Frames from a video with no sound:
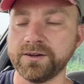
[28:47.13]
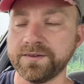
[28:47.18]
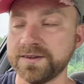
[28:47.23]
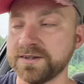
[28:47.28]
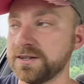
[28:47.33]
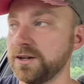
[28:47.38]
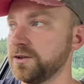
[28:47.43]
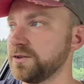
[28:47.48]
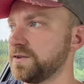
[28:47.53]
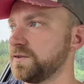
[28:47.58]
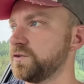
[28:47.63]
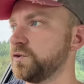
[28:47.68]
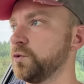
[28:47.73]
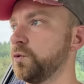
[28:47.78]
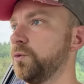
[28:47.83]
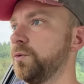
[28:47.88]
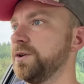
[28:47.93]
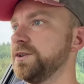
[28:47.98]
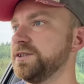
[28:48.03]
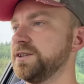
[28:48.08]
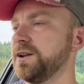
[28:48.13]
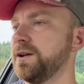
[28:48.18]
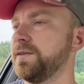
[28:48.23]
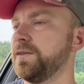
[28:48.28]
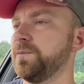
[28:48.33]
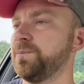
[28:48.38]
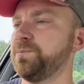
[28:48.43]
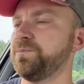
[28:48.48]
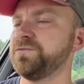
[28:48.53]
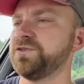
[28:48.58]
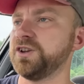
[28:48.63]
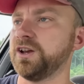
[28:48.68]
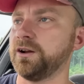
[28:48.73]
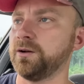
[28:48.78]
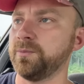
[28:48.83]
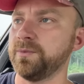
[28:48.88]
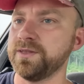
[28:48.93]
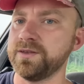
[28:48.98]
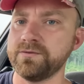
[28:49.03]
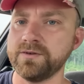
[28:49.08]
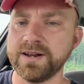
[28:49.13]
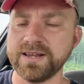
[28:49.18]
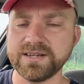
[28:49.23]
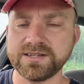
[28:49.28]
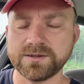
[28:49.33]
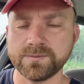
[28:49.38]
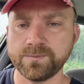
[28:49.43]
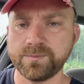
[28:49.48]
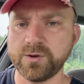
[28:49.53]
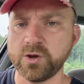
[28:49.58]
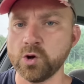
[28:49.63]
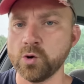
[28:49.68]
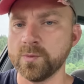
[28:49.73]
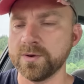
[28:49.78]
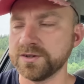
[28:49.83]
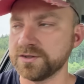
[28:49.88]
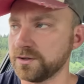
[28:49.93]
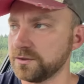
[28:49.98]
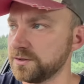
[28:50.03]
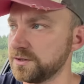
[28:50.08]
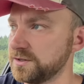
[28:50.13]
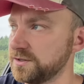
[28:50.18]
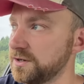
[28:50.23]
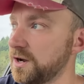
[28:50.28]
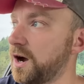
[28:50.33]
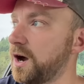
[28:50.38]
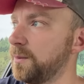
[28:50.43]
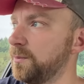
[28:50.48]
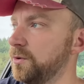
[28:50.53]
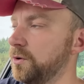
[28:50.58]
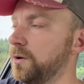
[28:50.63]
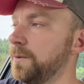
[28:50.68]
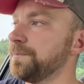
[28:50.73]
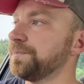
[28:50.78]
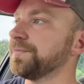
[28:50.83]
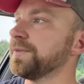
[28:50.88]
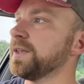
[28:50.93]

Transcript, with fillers: And there's lots of stories, you know, the gentleman that released some pumas onto Dartmoor,